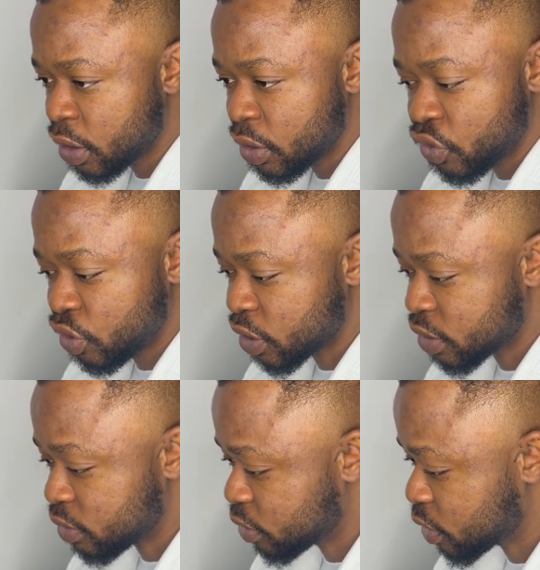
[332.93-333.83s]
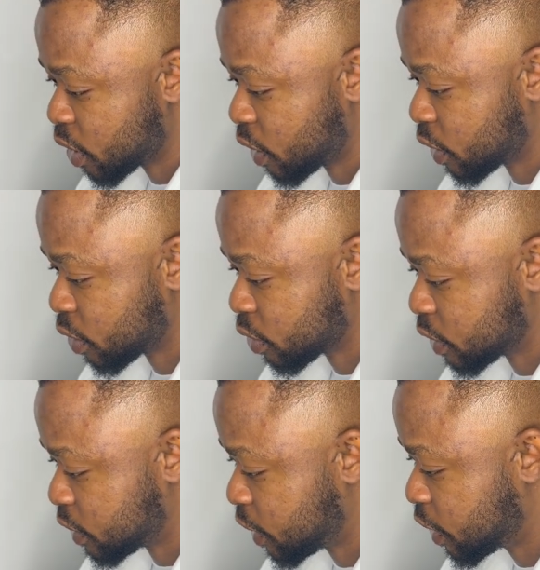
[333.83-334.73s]
You can
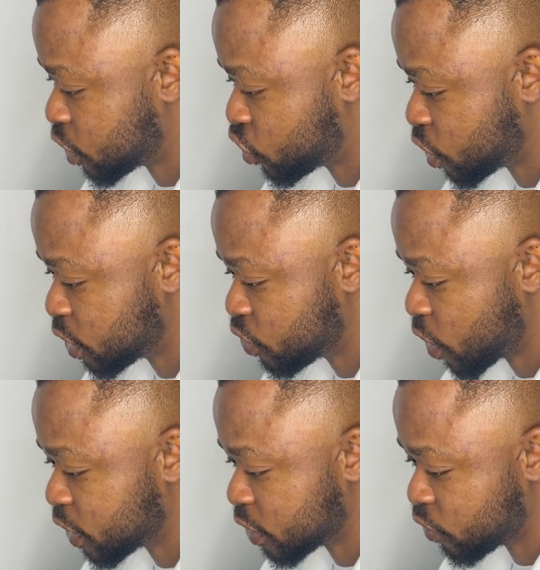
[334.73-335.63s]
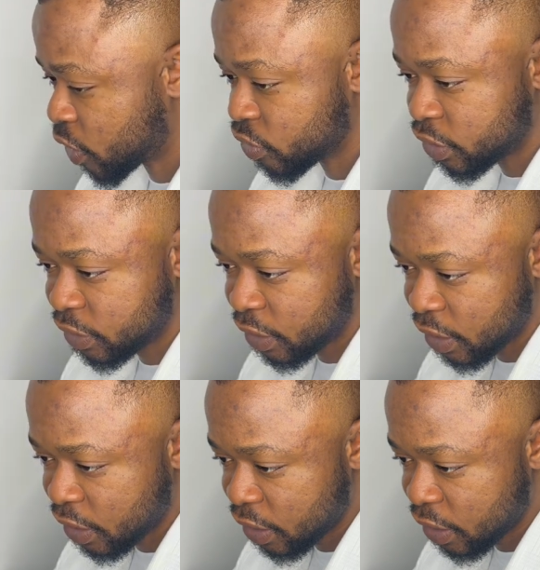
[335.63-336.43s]
take a trade right around here,